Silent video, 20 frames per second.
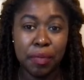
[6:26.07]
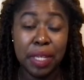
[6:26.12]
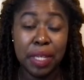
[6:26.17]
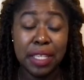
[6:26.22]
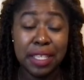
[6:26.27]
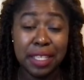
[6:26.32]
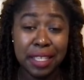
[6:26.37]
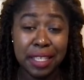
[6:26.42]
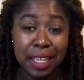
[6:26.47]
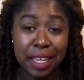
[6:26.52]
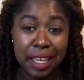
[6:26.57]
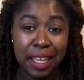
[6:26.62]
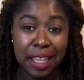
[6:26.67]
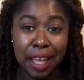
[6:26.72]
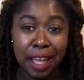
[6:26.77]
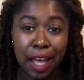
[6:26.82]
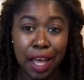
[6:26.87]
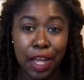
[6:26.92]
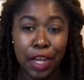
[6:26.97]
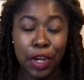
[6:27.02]
Miss
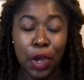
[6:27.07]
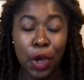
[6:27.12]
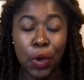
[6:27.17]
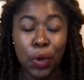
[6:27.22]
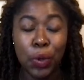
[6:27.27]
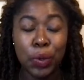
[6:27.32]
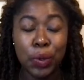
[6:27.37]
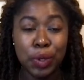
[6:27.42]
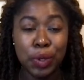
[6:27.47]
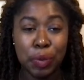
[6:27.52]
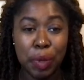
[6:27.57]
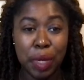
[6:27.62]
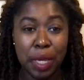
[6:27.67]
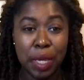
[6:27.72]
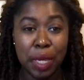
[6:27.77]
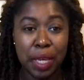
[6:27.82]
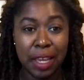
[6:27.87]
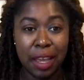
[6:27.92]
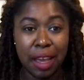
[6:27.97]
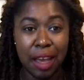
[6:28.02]
Elon
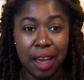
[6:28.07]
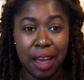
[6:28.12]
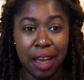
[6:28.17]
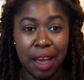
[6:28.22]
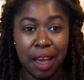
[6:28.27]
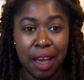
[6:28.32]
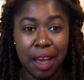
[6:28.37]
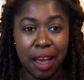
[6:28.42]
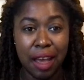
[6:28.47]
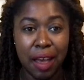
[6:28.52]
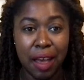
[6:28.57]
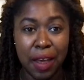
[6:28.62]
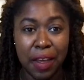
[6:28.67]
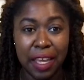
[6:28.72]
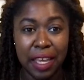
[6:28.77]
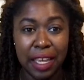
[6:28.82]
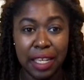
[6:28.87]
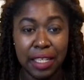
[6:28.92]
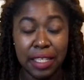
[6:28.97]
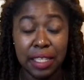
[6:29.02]
Osby
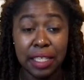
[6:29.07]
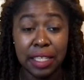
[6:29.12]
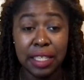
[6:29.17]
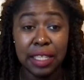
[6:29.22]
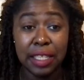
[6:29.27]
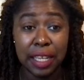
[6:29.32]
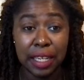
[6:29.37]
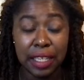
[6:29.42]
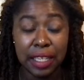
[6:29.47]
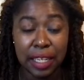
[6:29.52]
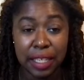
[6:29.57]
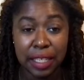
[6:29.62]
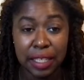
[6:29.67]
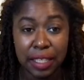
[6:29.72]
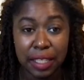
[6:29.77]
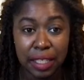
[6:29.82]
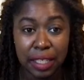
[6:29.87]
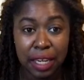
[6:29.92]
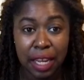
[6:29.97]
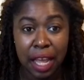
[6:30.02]
is a
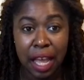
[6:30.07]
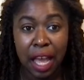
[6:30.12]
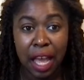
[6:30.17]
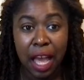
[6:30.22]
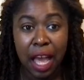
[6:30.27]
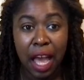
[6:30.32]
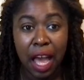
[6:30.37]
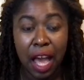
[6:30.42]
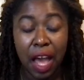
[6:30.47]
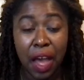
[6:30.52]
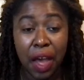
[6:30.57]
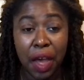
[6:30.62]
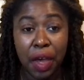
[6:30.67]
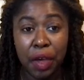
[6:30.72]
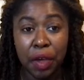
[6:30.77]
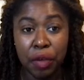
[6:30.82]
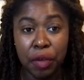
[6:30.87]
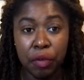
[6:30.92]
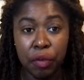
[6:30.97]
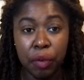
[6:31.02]
descendant
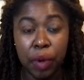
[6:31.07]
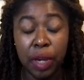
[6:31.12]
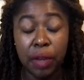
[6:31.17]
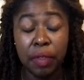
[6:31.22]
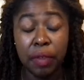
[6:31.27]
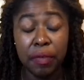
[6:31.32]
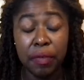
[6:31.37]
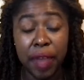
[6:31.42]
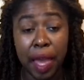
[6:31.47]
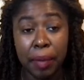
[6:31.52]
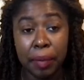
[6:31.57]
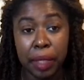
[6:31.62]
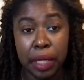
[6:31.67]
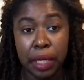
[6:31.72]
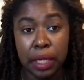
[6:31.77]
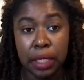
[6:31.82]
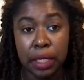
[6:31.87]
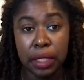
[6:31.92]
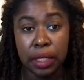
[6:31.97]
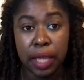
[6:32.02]
of one of the
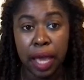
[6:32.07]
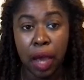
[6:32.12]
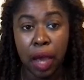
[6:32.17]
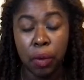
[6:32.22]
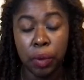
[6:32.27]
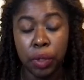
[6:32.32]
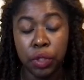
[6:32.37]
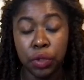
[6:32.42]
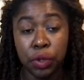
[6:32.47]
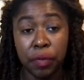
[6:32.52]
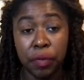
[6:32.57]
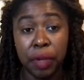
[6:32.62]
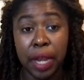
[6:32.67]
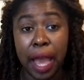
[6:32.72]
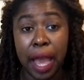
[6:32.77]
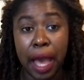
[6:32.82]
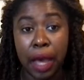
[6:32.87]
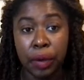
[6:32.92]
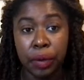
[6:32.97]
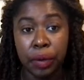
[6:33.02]
families that were
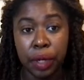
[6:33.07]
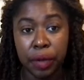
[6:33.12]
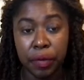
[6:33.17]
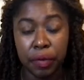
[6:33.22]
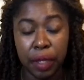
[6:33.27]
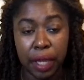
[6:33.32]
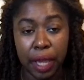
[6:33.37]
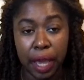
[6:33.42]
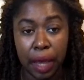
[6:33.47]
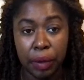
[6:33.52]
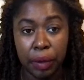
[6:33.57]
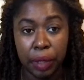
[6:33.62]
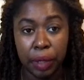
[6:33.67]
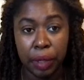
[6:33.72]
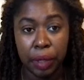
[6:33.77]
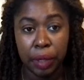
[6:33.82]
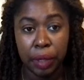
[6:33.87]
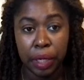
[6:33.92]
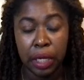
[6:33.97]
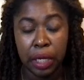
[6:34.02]
driven out of the
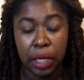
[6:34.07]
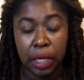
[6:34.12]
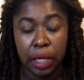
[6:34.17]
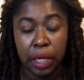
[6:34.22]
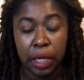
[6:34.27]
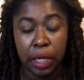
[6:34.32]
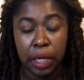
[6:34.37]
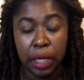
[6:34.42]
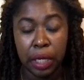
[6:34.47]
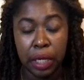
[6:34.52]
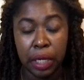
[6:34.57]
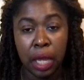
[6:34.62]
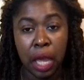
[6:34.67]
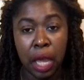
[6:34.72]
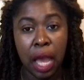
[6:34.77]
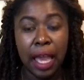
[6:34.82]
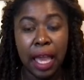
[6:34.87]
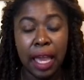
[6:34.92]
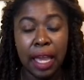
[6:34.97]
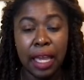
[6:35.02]
county.
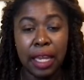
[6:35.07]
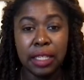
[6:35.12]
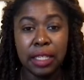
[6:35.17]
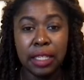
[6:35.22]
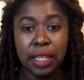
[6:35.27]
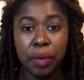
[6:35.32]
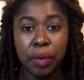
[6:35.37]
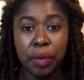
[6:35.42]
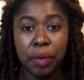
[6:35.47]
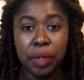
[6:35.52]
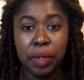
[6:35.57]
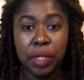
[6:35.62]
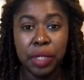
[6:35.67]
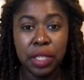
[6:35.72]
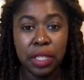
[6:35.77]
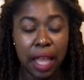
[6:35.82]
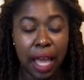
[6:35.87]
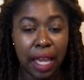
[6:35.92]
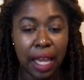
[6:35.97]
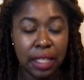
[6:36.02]
And I would just
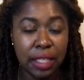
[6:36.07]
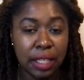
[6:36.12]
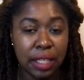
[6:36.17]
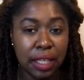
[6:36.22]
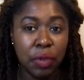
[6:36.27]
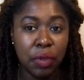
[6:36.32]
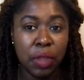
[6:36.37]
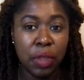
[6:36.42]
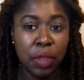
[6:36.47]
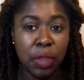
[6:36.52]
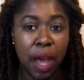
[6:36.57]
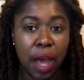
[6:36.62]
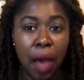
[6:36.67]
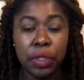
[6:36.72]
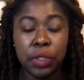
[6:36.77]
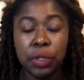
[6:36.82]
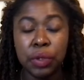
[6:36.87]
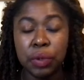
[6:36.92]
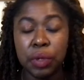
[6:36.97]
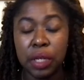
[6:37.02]
like to give you the
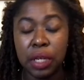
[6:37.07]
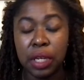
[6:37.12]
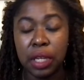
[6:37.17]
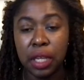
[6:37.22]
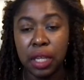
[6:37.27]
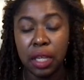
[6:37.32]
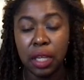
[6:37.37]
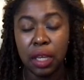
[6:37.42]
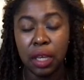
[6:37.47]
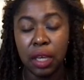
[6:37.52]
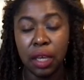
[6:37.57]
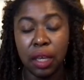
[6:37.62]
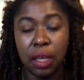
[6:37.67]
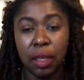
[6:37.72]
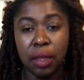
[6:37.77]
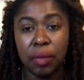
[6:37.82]
opportunity,